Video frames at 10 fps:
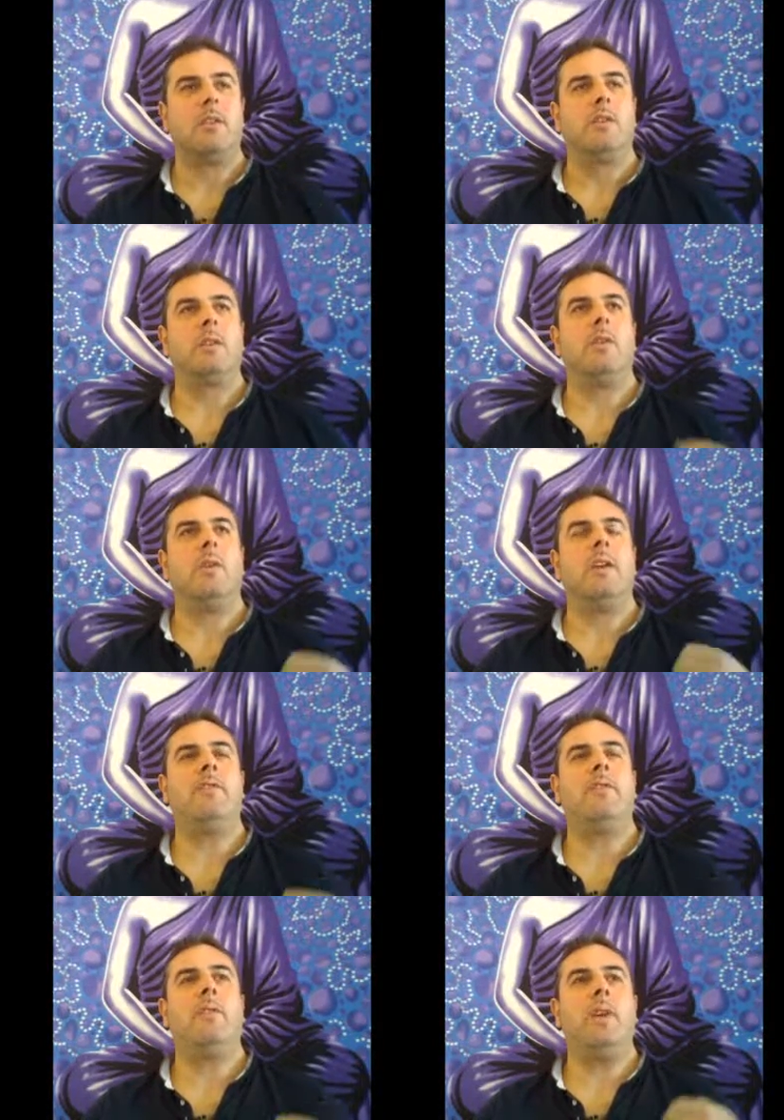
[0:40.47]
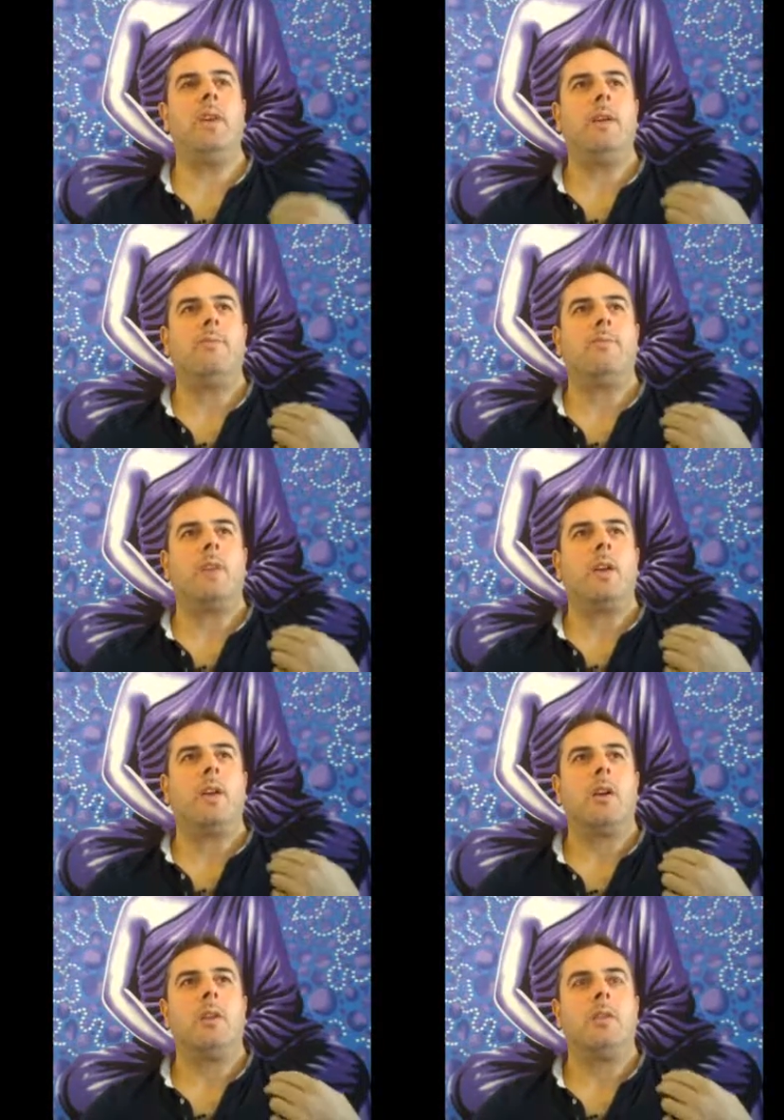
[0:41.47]
So if we
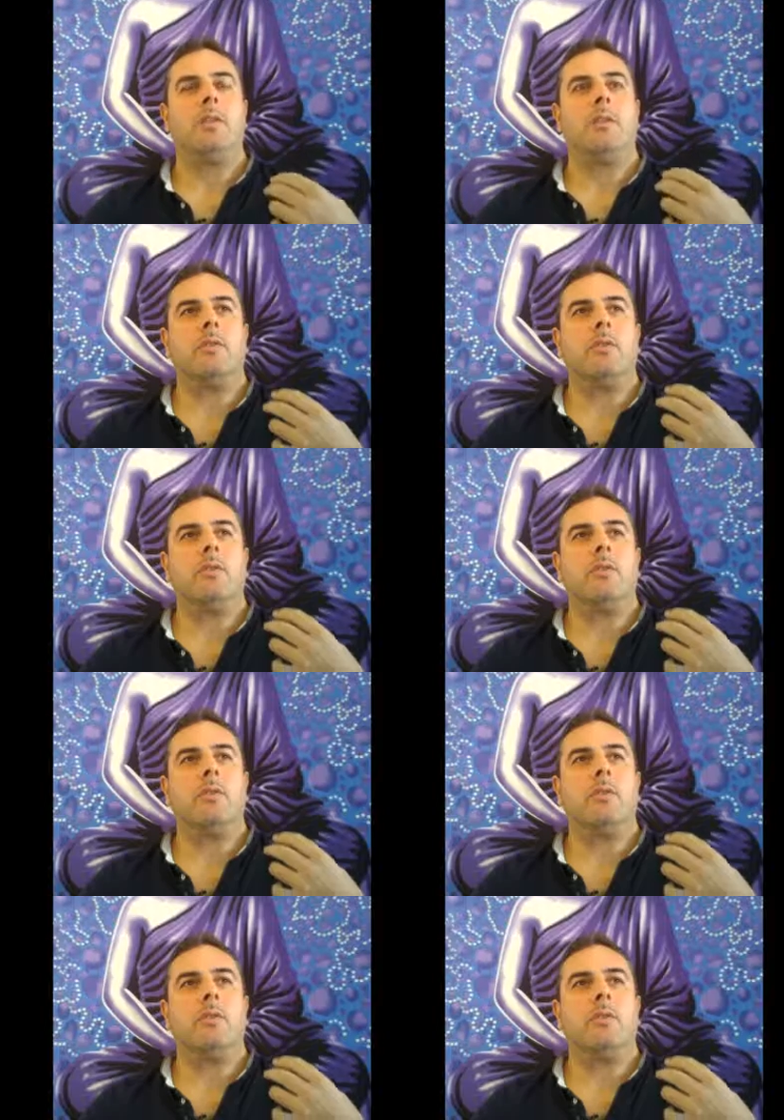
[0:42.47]
can